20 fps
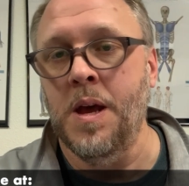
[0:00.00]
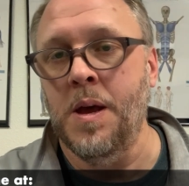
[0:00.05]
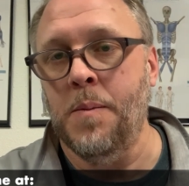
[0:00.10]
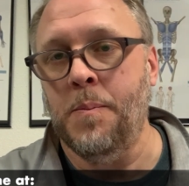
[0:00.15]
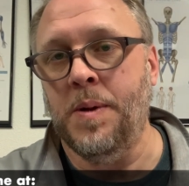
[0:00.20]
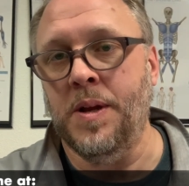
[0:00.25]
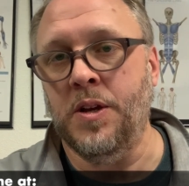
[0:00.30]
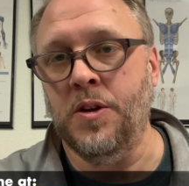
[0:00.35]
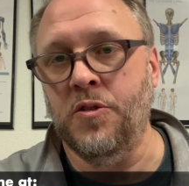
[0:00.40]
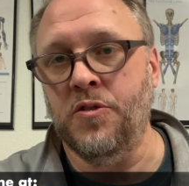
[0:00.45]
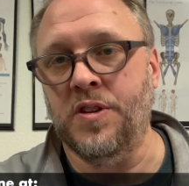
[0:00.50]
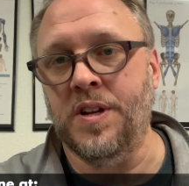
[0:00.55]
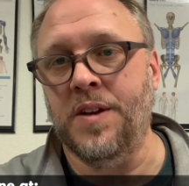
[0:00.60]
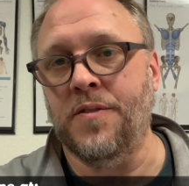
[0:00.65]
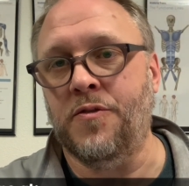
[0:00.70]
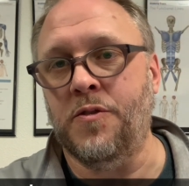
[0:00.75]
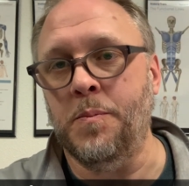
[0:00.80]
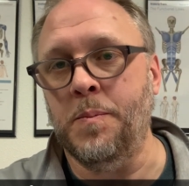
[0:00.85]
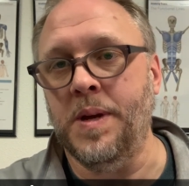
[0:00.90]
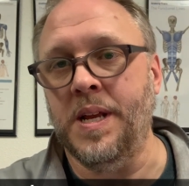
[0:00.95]
been using it
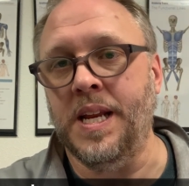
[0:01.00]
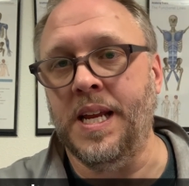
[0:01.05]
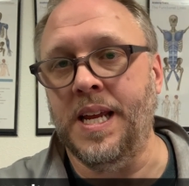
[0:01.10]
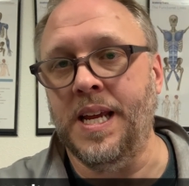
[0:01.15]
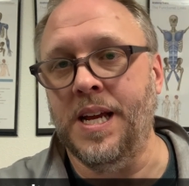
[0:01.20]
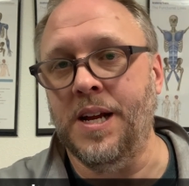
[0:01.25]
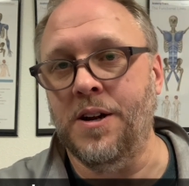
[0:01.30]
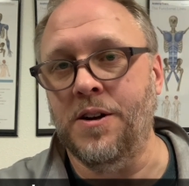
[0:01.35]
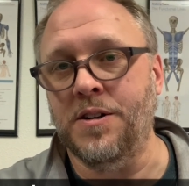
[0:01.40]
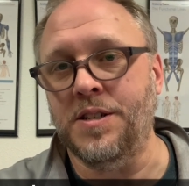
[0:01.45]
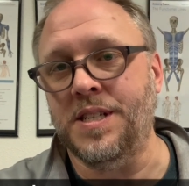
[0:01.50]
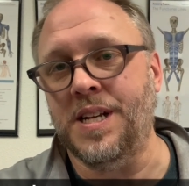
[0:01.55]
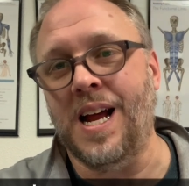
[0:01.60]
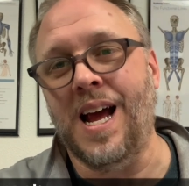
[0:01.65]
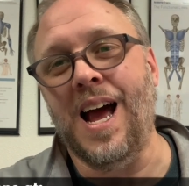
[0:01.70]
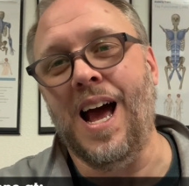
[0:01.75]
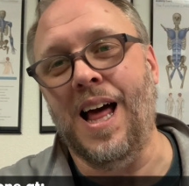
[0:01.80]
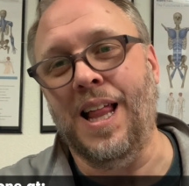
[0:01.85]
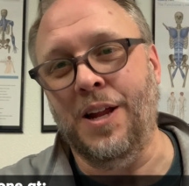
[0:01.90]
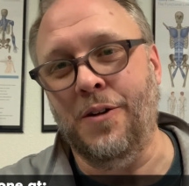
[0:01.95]
for many years and I
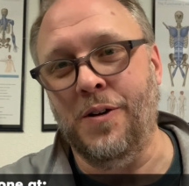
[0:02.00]
highly